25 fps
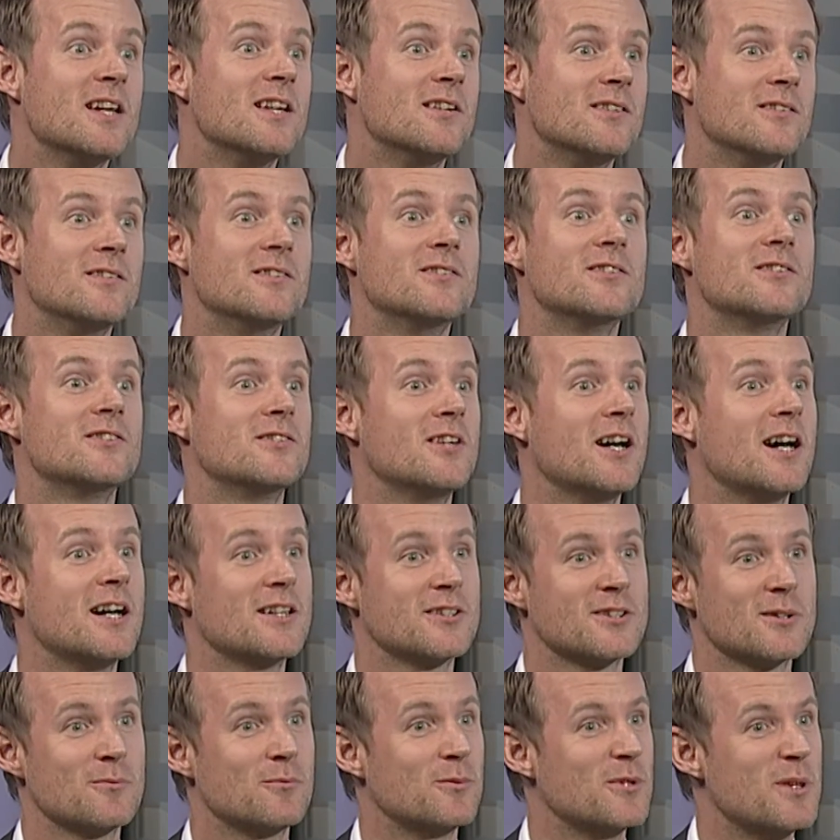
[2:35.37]
it
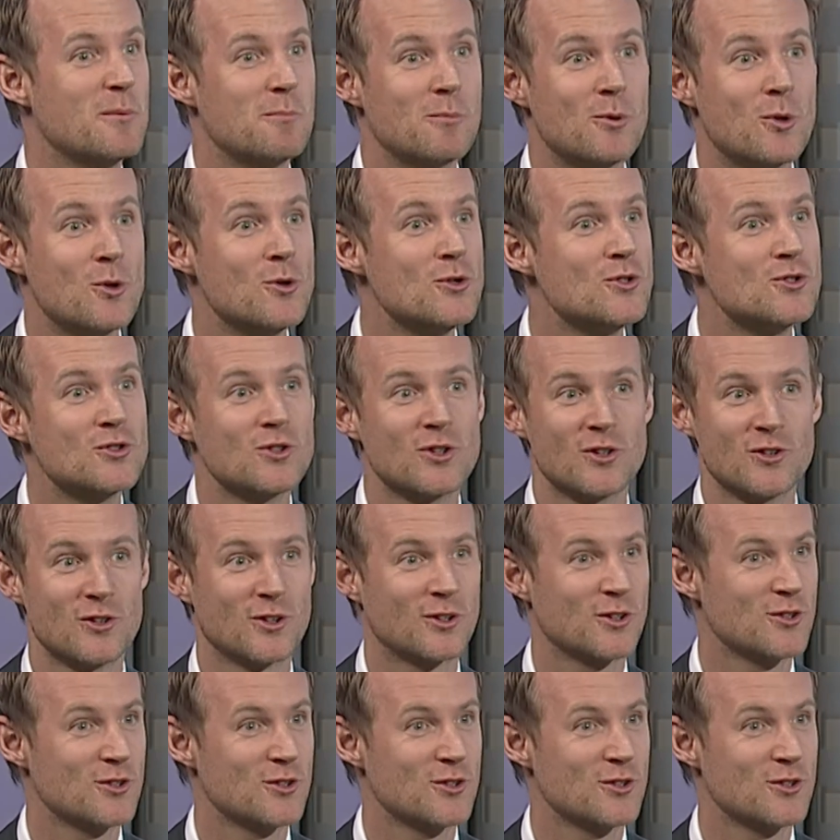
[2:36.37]
starts up with a push on the